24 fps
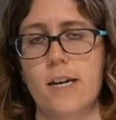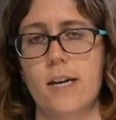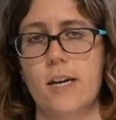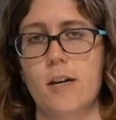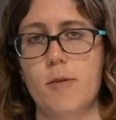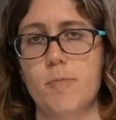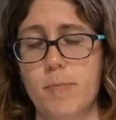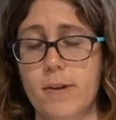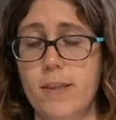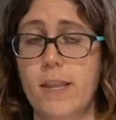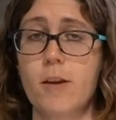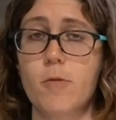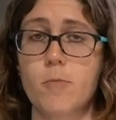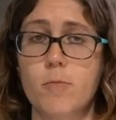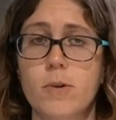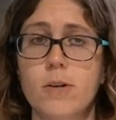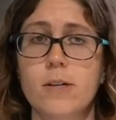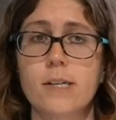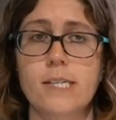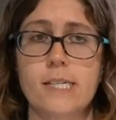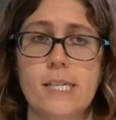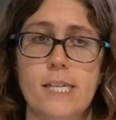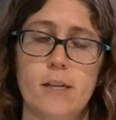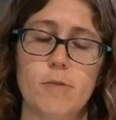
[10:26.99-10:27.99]
Um, but they
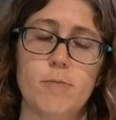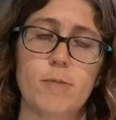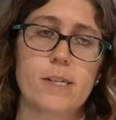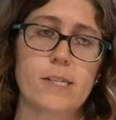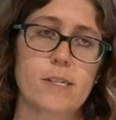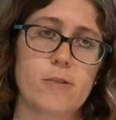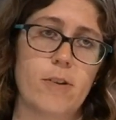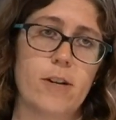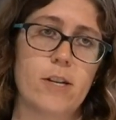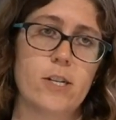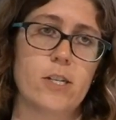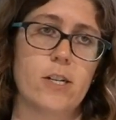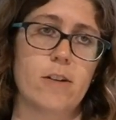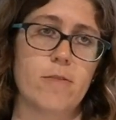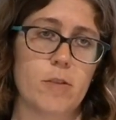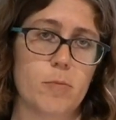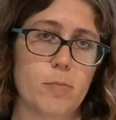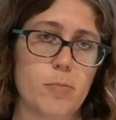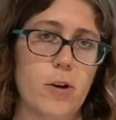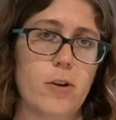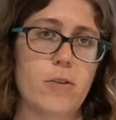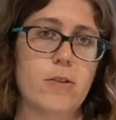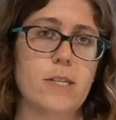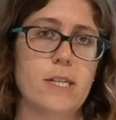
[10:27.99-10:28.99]
were seeing restoration of
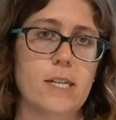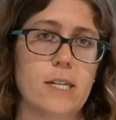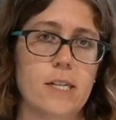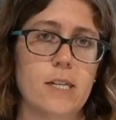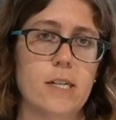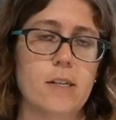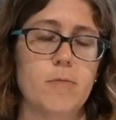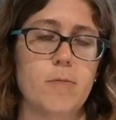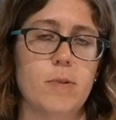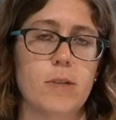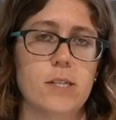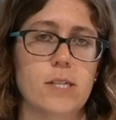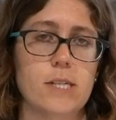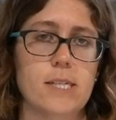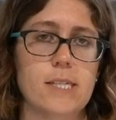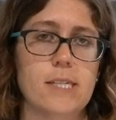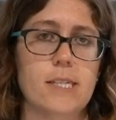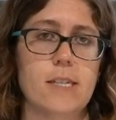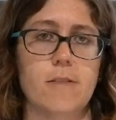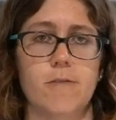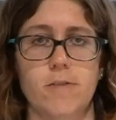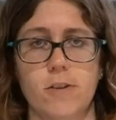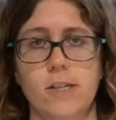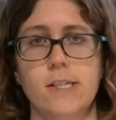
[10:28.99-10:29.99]
the protein, which
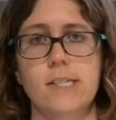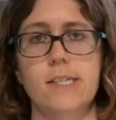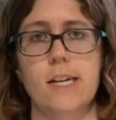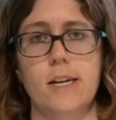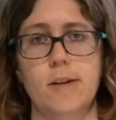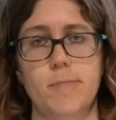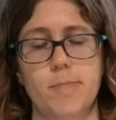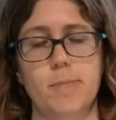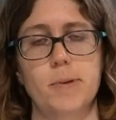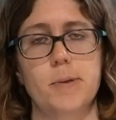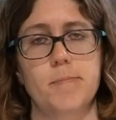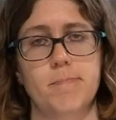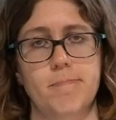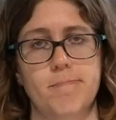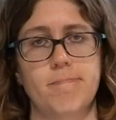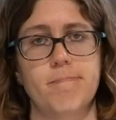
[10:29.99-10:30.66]
is the first step.